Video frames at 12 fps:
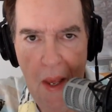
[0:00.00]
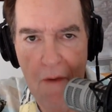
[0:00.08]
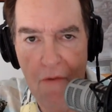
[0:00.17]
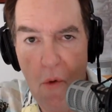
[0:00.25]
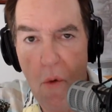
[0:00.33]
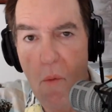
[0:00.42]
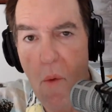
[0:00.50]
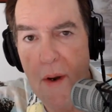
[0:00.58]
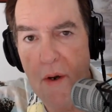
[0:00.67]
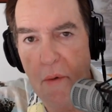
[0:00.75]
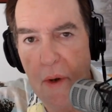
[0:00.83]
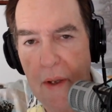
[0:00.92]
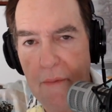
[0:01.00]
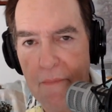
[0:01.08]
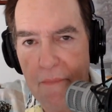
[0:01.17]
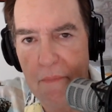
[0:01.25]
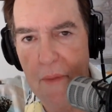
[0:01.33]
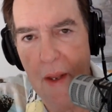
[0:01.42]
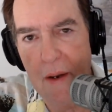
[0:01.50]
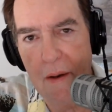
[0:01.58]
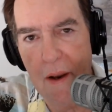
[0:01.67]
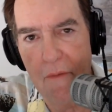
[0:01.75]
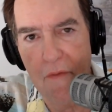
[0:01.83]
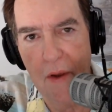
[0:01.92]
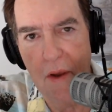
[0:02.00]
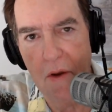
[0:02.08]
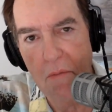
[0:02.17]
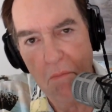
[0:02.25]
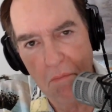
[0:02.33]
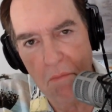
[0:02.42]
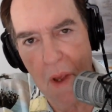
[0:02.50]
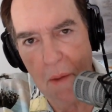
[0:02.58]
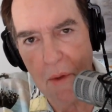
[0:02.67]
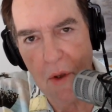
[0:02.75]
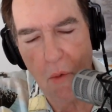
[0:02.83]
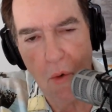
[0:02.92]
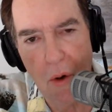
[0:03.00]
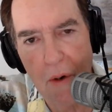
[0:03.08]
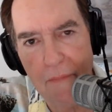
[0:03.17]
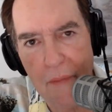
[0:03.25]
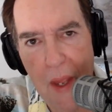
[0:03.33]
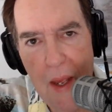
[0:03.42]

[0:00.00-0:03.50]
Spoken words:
If you were wondering, and I figure maybe you were,